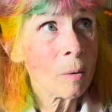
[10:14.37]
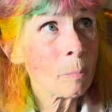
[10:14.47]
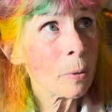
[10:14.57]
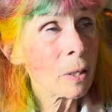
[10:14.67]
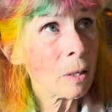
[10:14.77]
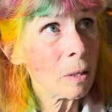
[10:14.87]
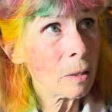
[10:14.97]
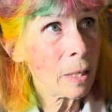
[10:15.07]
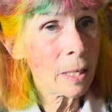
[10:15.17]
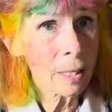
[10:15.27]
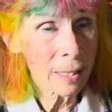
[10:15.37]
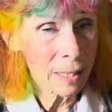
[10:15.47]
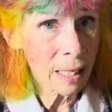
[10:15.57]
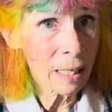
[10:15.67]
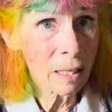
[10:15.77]
put in a
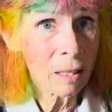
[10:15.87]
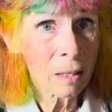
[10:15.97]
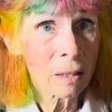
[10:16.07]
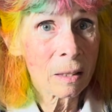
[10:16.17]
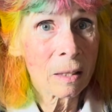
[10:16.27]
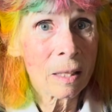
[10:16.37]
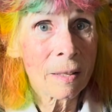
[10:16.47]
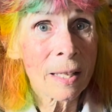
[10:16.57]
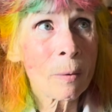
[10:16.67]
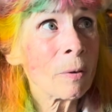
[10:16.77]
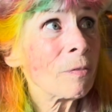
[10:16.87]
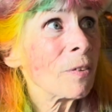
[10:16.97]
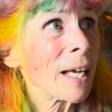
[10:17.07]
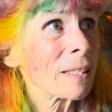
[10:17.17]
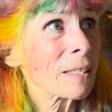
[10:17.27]
scene that
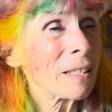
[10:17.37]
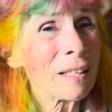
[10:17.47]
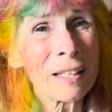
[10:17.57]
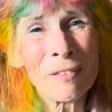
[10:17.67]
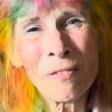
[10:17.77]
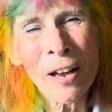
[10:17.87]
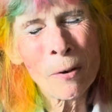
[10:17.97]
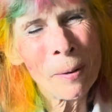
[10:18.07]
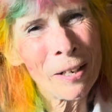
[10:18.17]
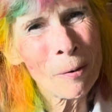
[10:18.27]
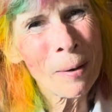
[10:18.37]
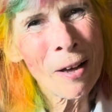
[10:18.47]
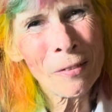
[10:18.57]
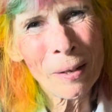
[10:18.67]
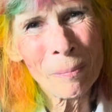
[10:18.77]
reflects the environment
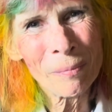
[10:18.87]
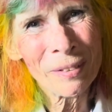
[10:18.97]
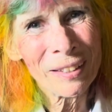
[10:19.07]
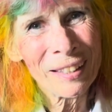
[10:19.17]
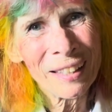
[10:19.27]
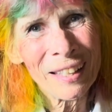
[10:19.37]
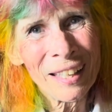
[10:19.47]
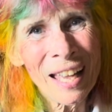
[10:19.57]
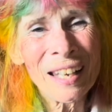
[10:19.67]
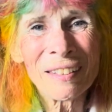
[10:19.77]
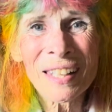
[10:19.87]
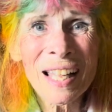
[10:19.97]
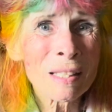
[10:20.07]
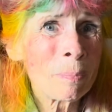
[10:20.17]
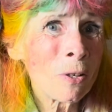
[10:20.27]
around them. And
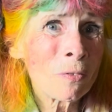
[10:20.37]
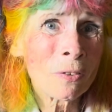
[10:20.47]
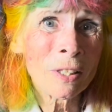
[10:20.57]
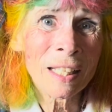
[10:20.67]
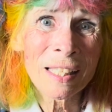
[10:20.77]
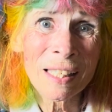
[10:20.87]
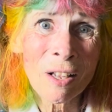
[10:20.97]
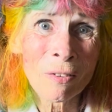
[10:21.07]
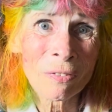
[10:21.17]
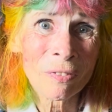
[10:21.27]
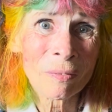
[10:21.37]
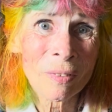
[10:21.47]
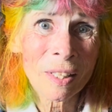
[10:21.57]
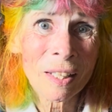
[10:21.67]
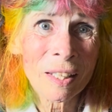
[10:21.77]
that's beautiful in itself.
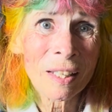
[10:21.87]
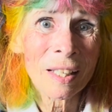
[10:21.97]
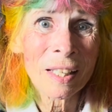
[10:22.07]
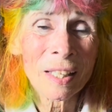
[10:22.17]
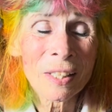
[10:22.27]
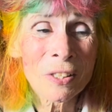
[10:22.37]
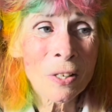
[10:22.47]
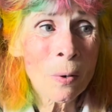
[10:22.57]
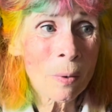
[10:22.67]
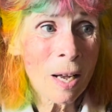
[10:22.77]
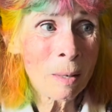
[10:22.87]
So,